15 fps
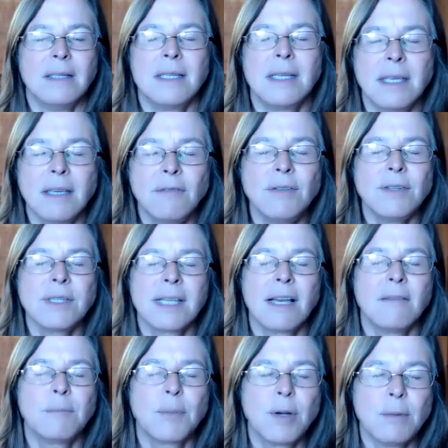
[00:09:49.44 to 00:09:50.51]
To give
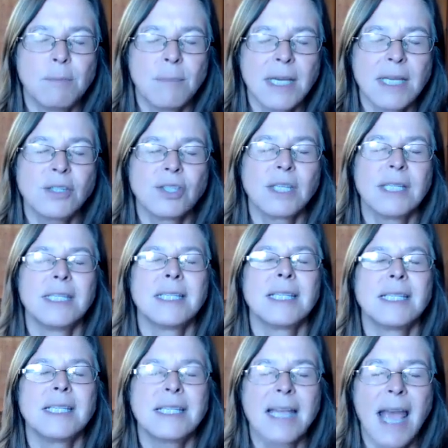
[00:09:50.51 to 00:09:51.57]
yourself permission
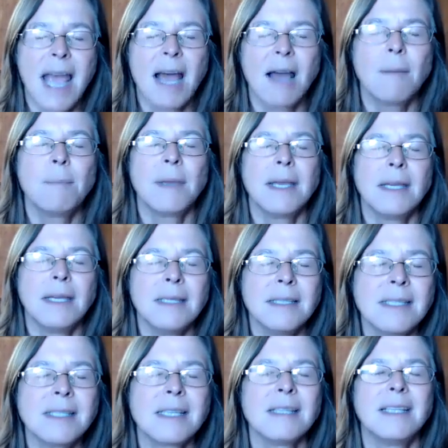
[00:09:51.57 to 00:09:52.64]
to tap
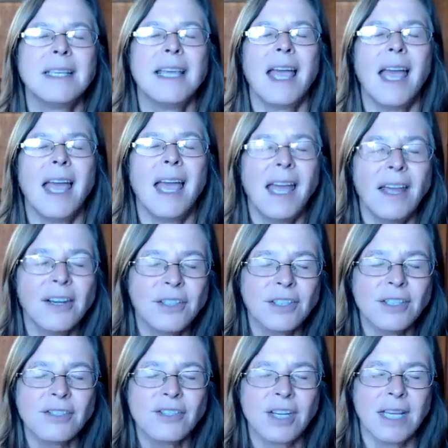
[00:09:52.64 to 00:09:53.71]
into the
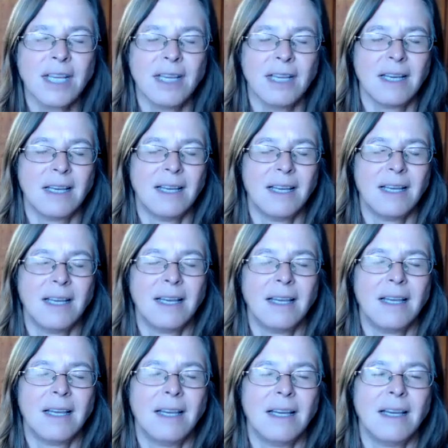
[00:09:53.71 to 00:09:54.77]
energy
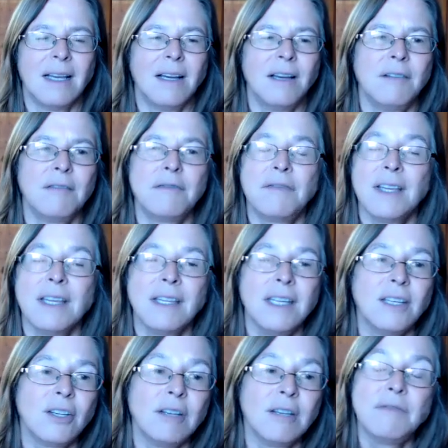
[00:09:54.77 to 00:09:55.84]
of
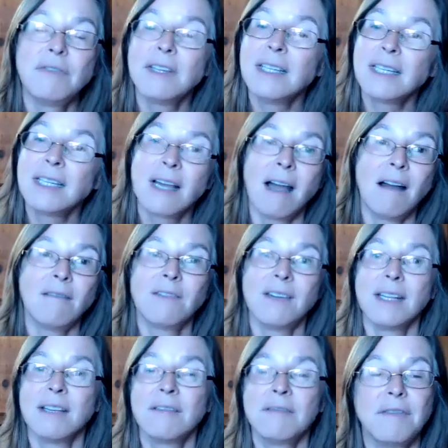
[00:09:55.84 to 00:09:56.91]
feeling good, feeling
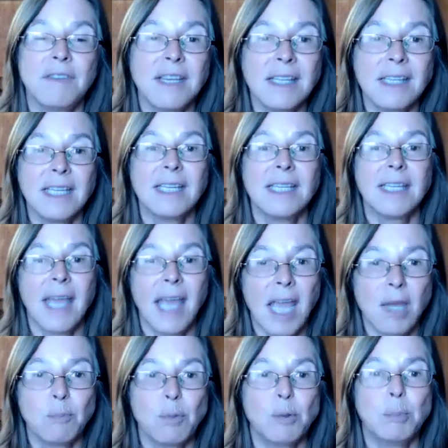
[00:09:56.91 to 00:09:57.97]
confident, feeling
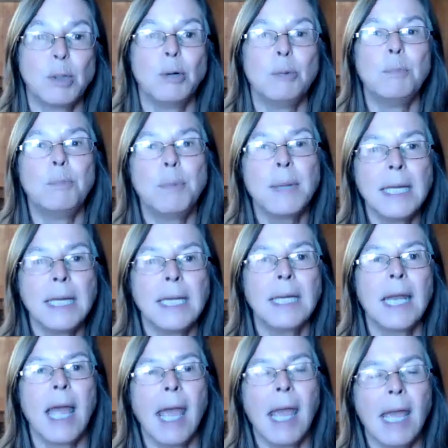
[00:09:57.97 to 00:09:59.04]
capable,
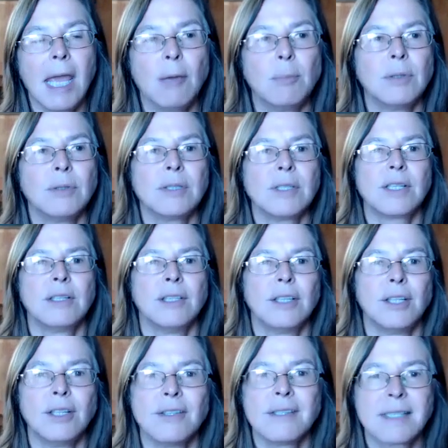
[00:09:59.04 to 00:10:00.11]
being able to
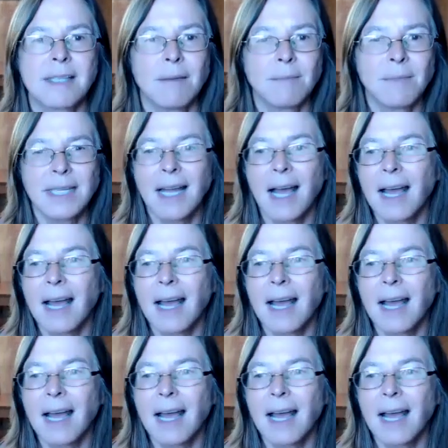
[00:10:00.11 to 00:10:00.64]
learn something.